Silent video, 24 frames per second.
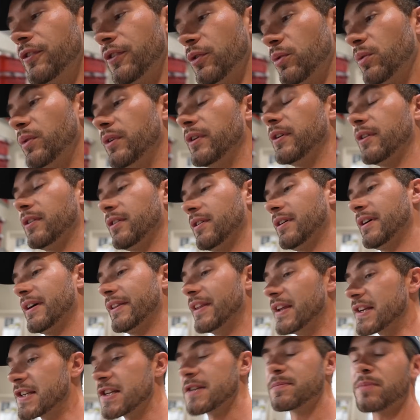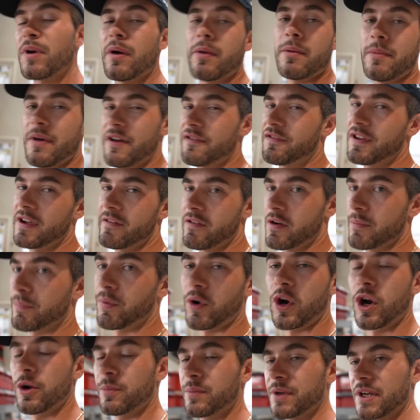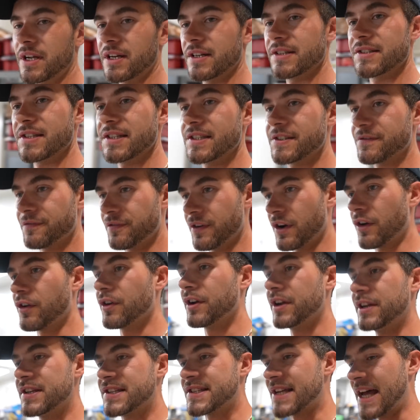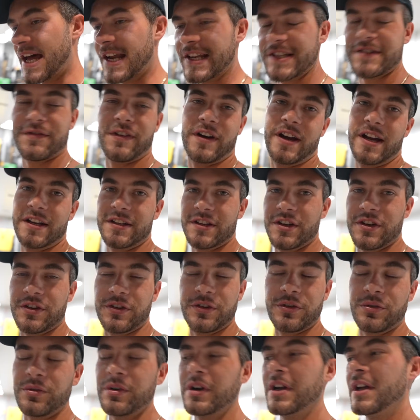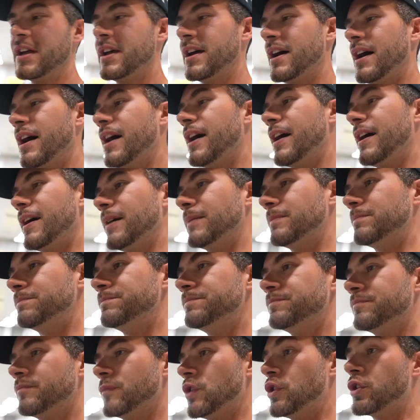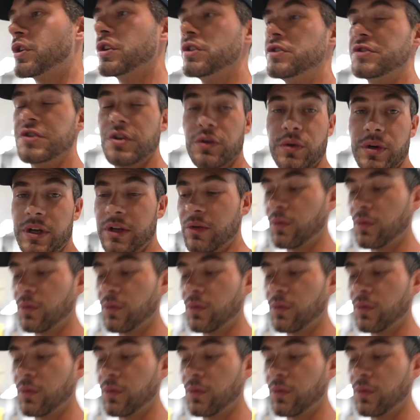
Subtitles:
the wheel. And this is probably my favorite part because it's very satisfying to do. You can do it